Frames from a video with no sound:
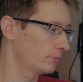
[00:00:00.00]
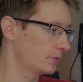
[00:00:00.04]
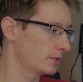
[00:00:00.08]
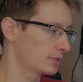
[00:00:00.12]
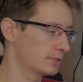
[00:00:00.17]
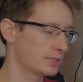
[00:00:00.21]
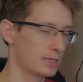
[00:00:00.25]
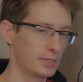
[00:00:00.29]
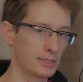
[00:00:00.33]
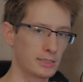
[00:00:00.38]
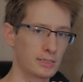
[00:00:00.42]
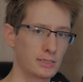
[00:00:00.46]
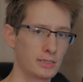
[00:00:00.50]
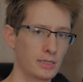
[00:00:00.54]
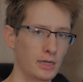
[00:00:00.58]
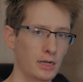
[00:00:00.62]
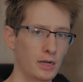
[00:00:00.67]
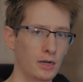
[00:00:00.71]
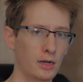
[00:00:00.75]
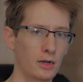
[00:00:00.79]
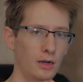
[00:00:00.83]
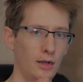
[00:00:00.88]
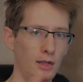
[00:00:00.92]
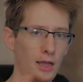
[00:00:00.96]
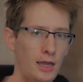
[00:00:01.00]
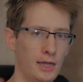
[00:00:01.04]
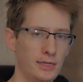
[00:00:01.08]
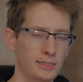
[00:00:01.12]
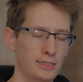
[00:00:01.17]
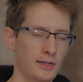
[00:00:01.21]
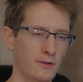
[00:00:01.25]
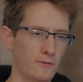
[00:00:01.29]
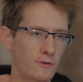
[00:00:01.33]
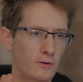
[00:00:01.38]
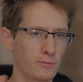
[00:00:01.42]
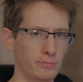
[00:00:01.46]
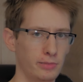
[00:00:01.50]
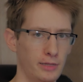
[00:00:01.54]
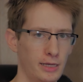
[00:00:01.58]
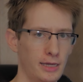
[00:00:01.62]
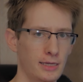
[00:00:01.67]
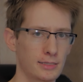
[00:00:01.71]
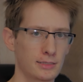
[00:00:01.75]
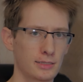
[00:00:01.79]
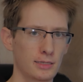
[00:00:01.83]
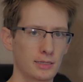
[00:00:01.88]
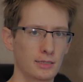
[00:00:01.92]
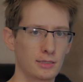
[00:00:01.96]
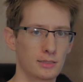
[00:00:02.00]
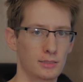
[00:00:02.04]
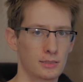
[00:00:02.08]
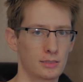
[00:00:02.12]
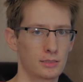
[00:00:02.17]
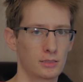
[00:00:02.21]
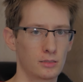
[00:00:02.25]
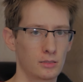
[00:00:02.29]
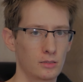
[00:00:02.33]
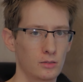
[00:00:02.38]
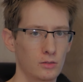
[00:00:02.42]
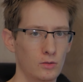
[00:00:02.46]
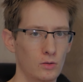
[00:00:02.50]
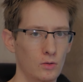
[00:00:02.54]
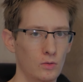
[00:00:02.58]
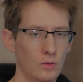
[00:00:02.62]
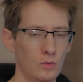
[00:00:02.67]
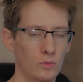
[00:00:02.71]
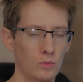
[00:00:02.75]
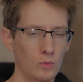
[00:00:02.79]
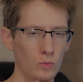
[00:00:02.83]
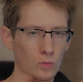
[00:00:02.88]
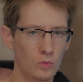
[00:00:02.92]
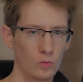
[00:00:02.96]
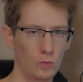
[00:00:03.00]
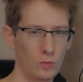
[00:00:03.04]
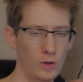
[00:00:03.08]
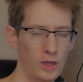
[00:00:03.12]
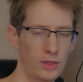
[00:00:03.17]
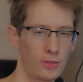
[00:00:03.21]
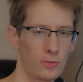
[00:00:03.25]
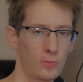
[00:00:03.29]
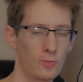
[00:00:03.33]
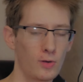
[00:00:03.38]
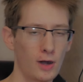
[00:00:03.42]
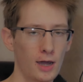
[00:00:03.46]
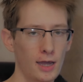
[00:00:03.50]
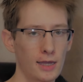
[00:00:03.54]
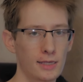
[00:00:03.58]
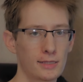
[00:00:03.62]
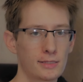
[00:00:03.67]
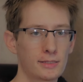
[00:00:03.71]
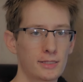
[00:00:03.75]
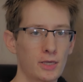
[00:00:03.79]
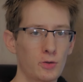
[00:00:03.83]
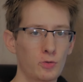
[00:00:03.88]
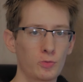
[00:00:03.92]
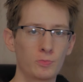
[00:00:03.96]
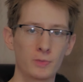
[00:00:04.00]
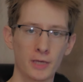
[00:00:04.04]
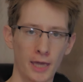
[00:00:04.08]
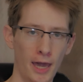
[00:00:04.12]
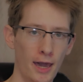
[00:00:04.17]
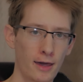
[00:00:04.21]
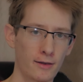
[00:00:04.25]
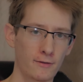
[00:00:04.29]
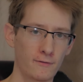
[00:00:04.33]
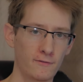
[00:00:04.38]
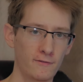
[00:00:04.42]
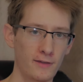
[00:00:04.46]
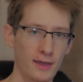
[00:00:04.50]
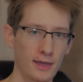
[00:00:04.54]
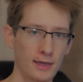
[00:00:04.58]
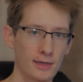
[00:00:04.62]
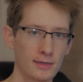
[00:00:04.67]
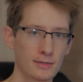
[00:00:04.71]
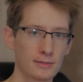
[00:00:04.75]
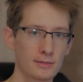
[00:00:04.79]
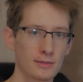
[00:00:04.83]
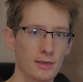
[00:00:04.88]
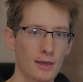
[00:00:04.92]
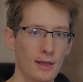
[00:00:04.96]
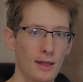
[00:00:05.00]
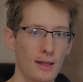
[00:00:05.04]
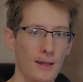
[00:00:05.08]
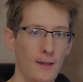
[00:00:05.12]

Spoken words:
Since they're at different places width-wise, they would be out of phase.